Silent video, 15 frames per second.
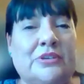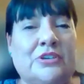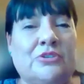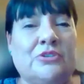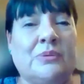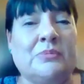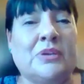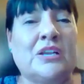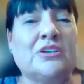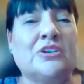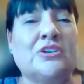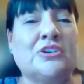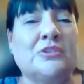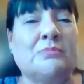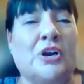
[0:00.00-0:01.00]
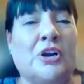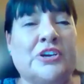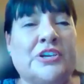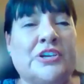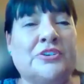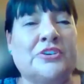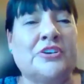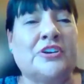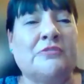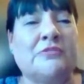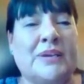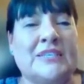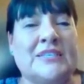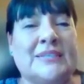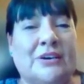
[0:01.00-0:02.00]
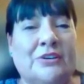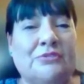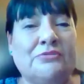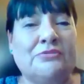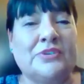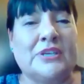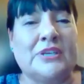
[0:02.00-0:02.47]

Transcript: You know, I'm not a good marketer of myself,